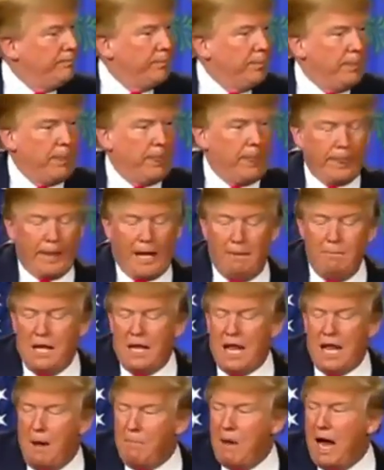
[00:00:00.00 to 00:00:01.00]
Give me
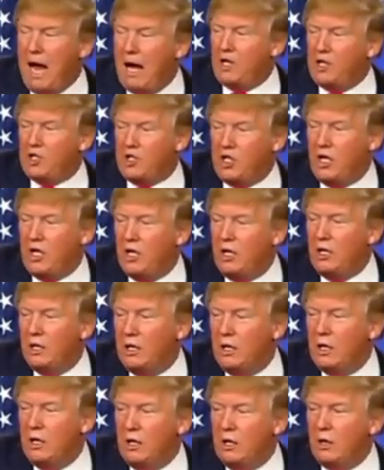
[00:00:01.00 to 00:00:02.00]
that magazine.
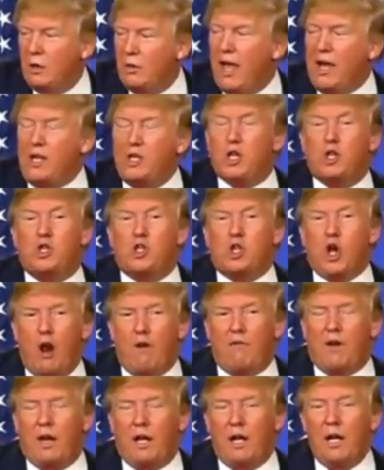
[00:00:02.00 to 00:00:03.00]
They deserve
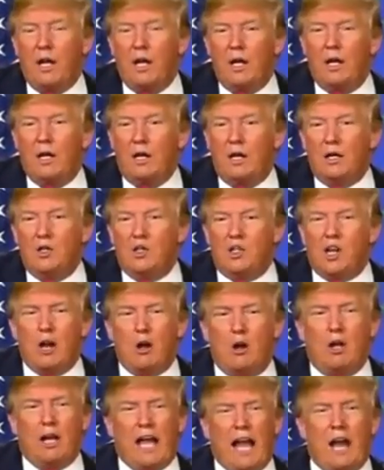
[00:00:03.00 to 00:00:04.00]
it.
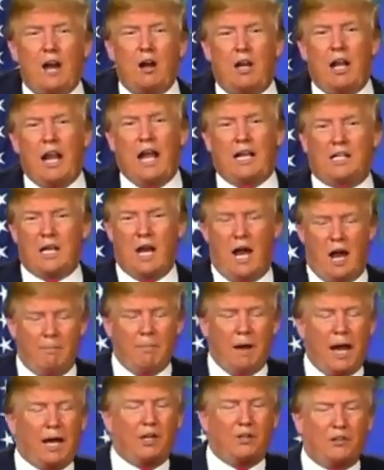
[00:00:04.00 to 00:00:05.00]
Generally, I don't like Time
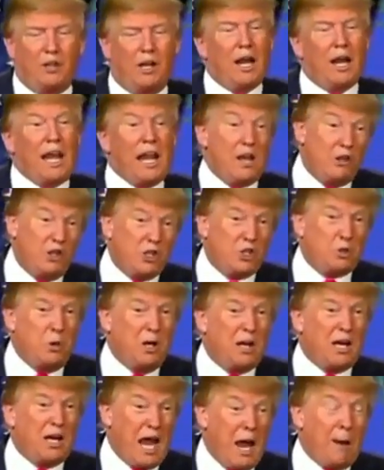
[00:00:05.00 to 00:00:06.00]
magazine. And this week
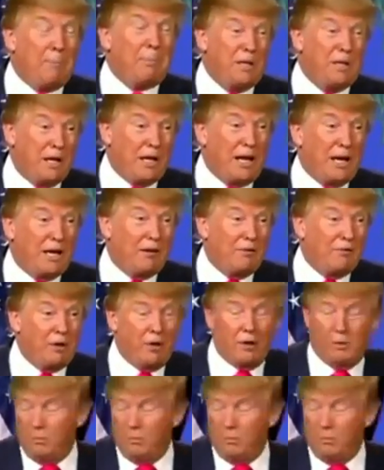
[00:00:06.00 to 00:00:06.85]
I happen to like it very much.